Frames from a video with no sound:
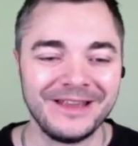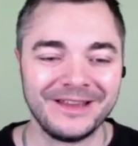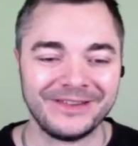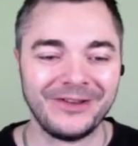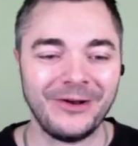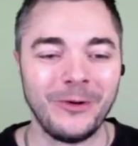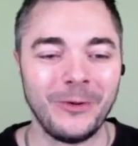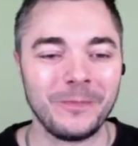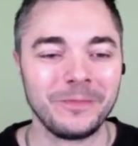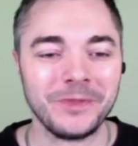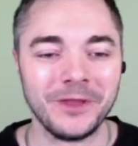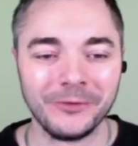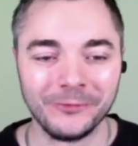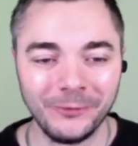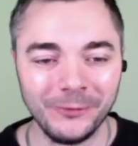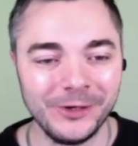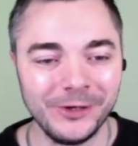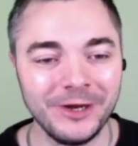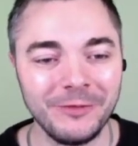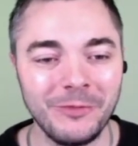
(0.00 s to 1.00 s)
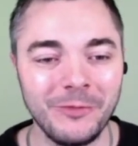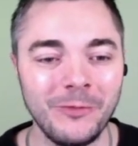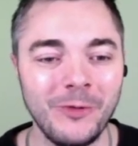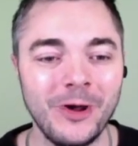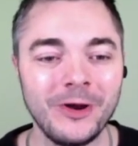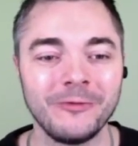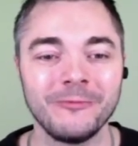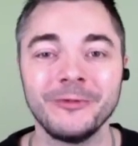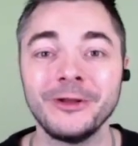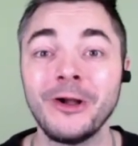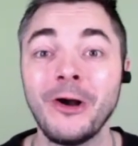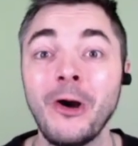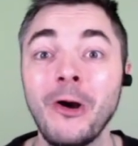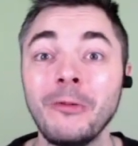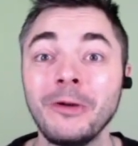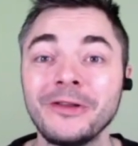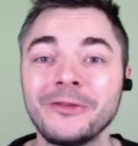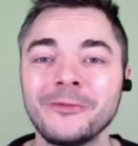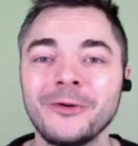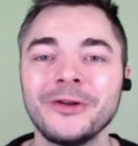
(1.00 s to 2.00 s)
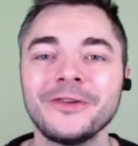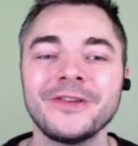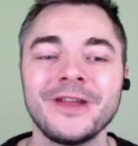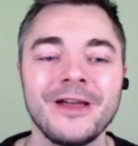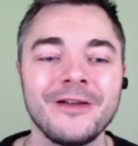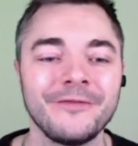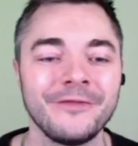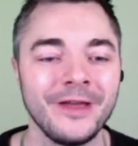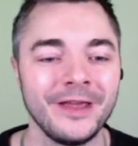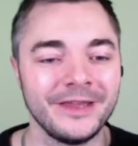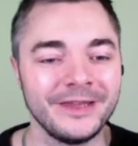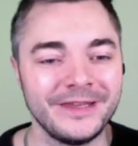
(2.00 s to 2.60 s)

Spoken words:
So, rule number one, we always want to have